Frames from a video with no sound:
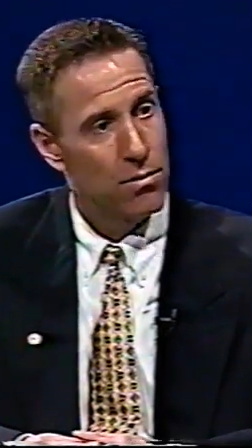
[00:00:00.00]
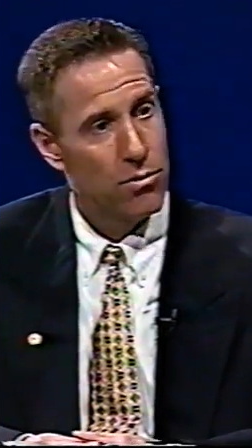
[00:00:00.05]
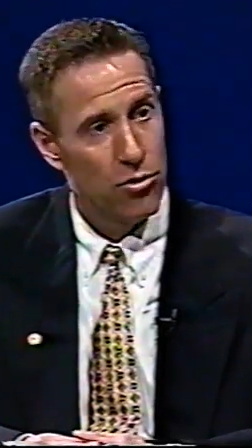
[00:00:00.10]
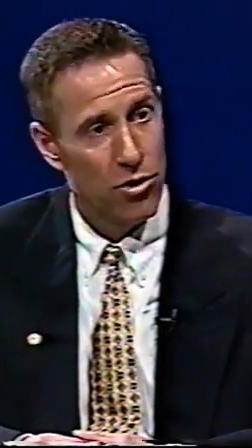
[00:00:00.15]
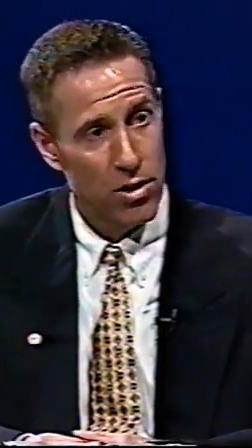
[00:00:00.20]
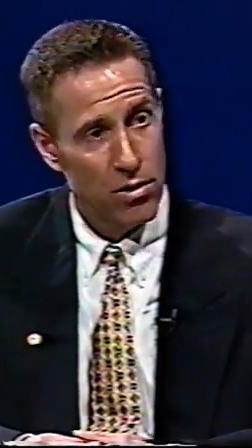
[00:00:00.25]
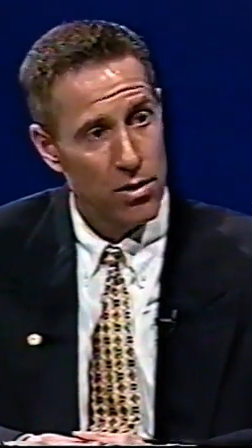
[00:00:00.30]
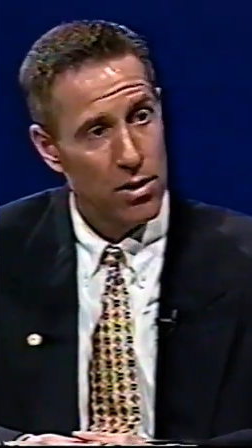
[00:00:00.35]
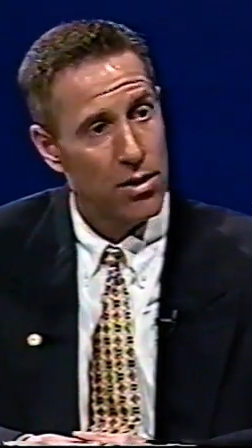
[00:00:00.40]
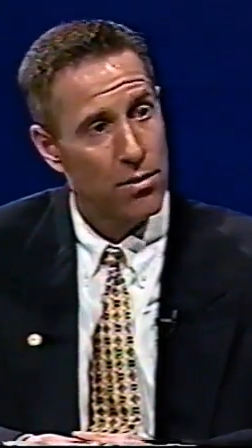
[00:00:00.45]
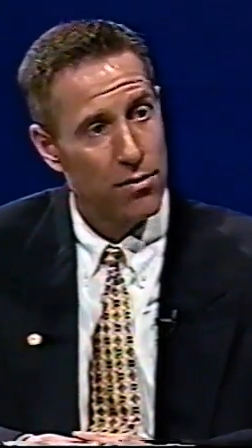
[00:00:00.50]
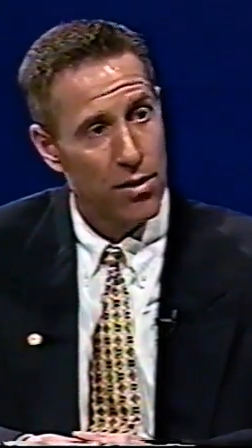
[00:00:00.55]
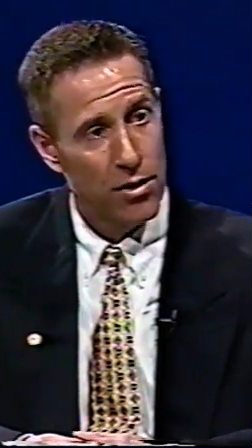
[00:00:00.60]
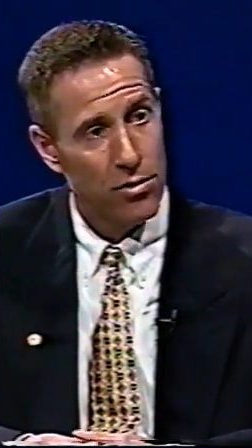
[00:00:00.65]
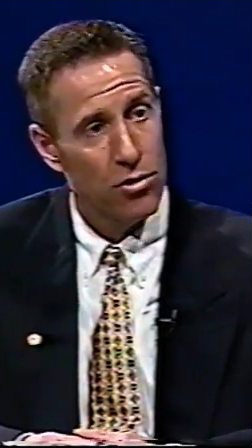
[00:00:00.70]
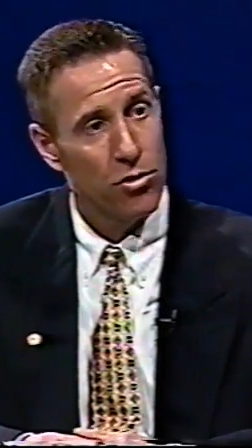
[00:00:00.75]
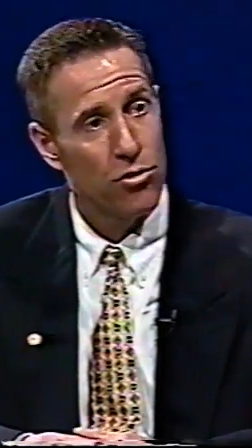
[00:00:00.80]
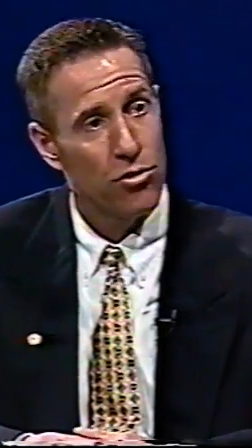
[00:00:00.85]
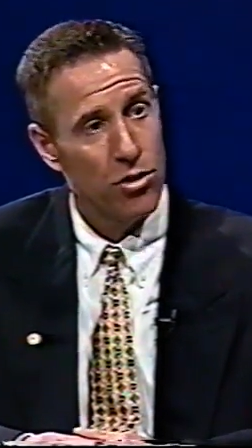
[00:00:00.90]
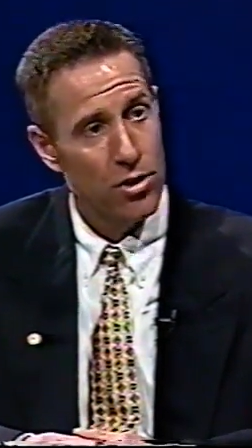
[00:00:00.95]
generally
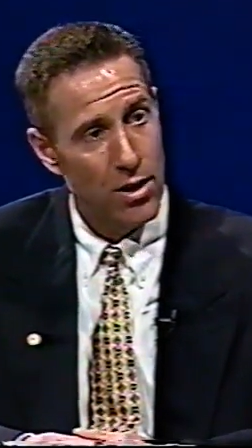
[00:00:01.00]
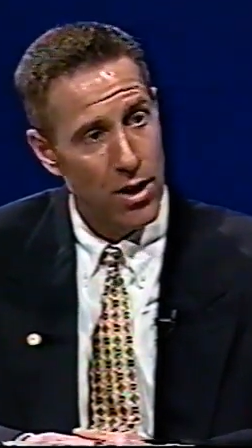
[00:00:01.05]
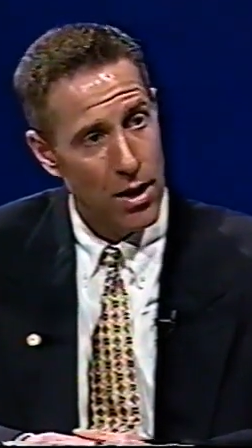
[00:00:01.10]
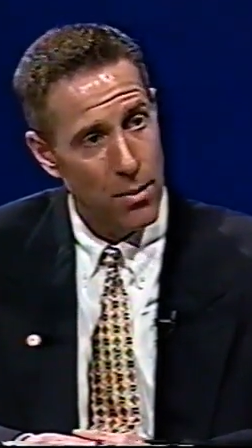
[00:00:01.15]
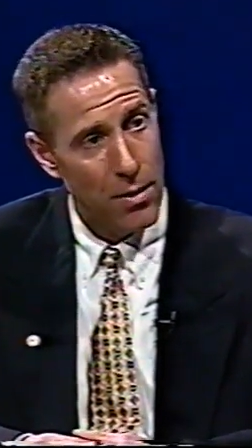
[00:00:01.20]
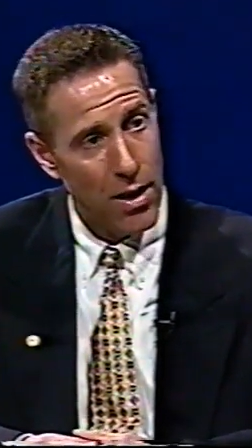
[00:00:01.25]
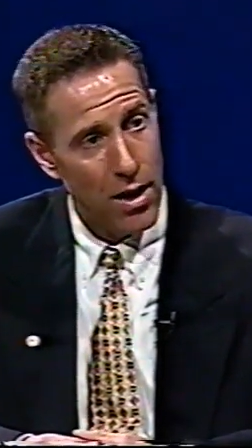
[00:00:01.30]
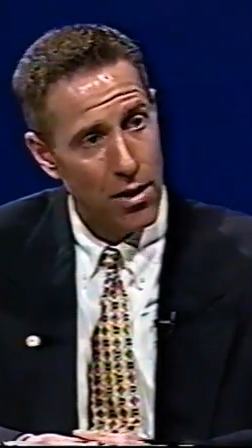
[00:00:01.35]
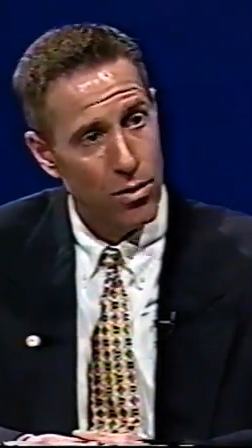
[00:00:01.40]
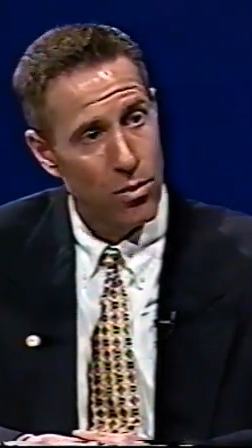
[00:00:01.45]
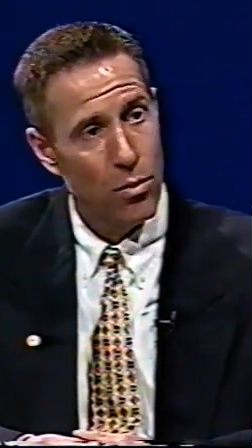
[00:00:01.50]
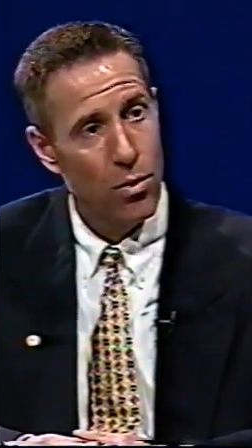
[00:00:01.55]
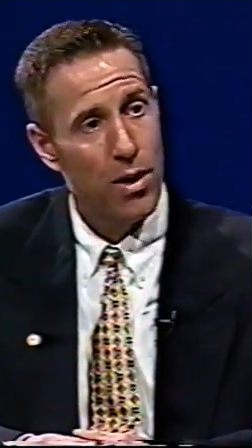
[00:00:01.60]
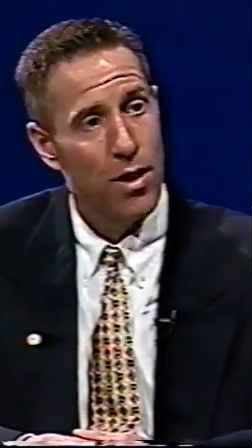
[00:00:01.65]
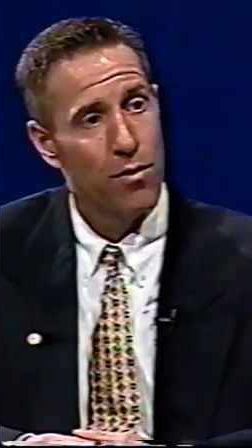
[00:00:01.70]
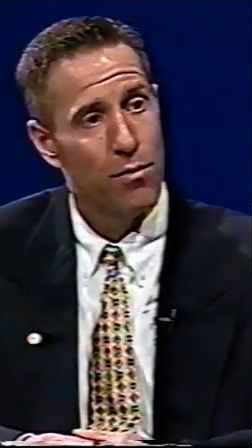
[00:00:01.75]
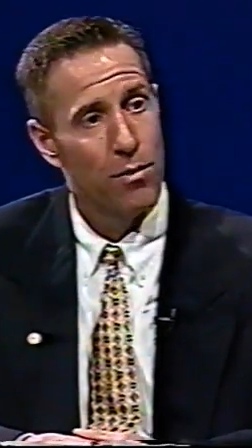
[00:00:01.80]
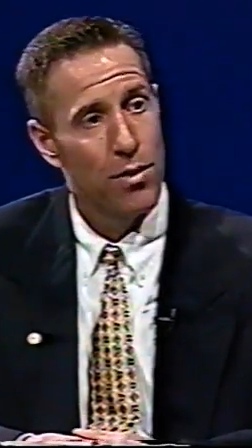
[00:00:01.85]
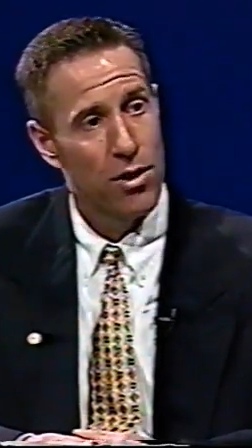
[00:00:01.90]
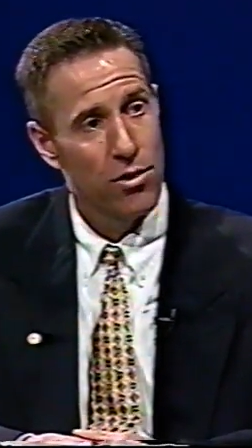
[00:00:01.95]
vessels should keep out of the
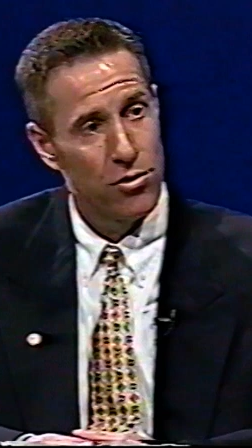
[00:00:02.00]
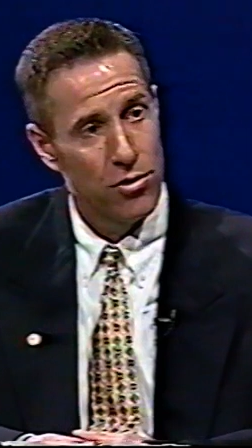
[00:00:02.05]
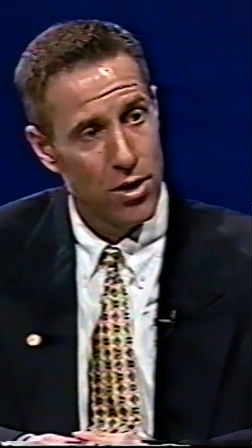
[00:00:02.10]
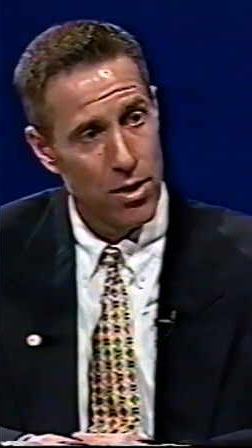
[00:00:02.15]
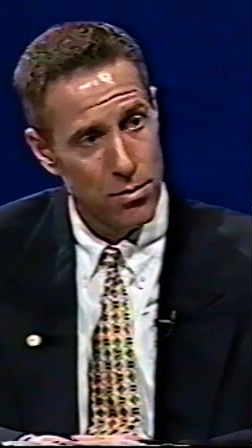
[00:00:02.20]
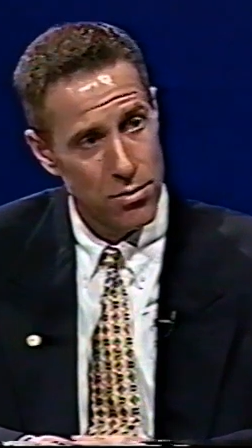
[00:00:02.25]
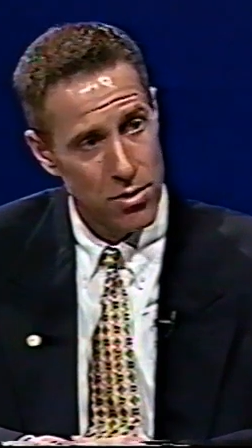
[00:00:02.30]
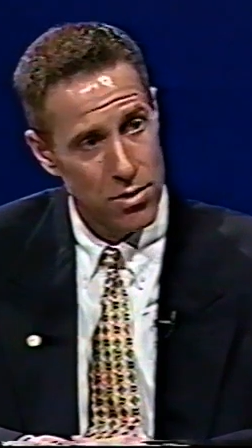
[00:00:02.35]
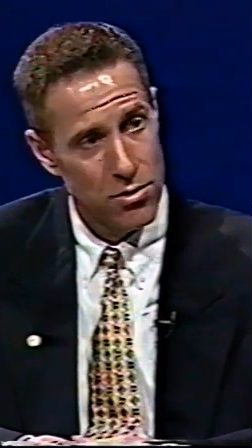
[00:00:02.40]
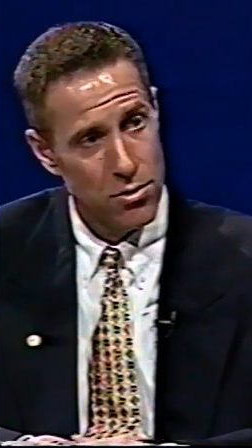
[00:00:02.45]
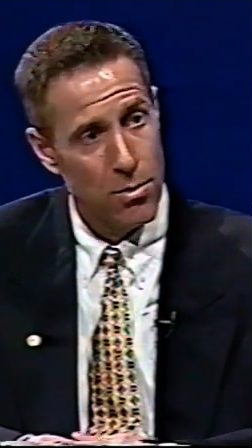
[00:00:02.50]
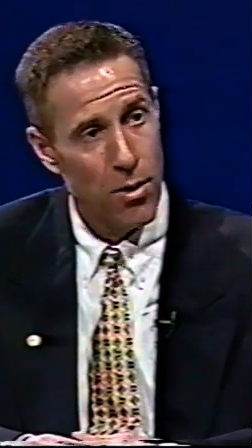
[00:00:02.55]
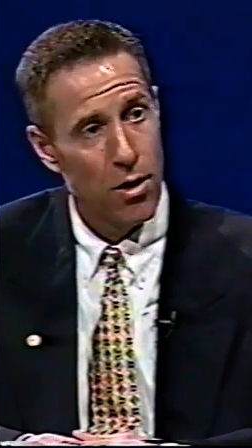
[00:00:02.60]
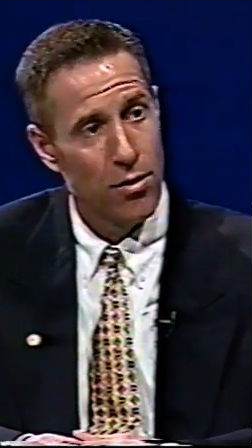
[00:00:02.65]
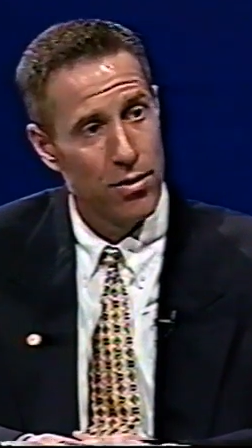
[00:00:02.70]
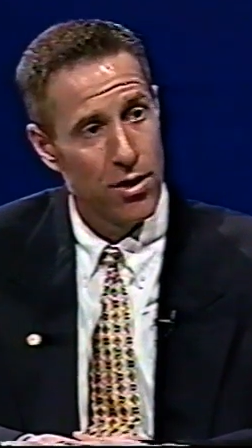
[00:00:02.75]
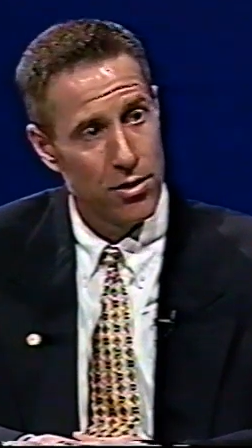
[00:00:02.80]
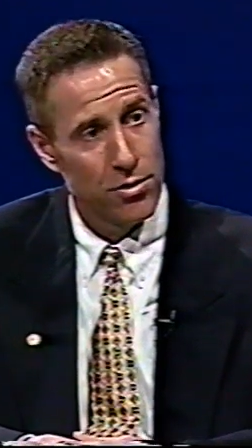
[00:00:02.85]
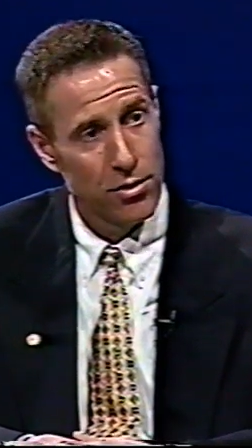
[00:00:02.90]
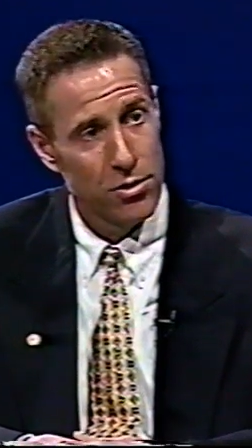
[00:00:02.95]
way of big ships,
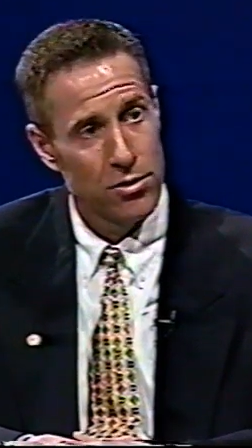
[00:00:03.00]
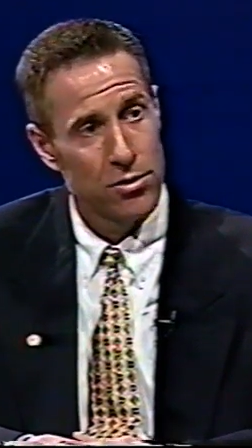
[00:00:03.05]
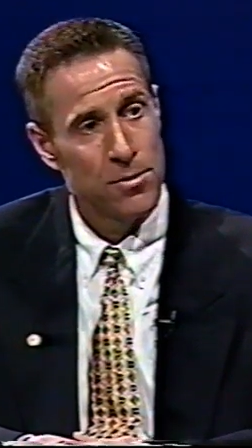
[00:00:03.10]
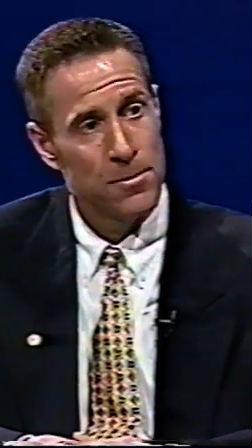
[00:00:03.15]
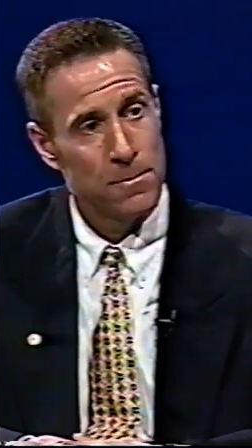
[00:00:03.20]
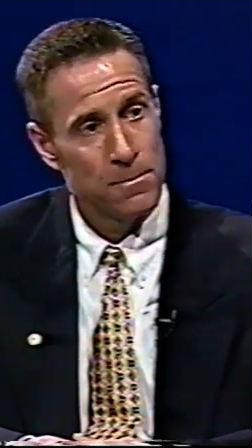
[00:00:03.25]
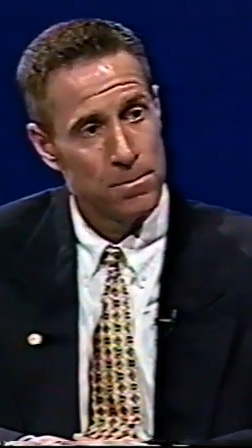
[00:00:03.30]
small vessels.